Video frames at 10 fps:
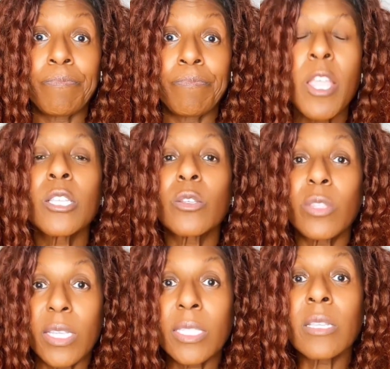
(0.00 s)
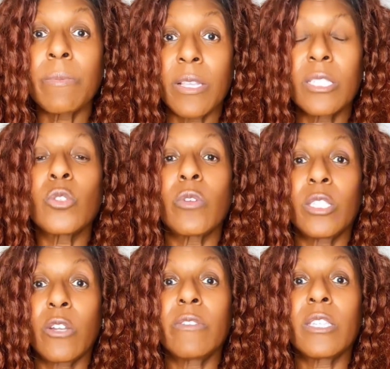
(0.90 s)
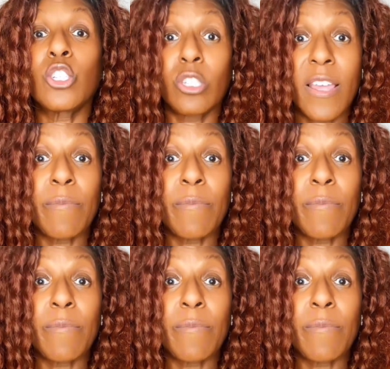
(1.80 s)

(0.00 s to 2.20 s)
So these compensatory services should have been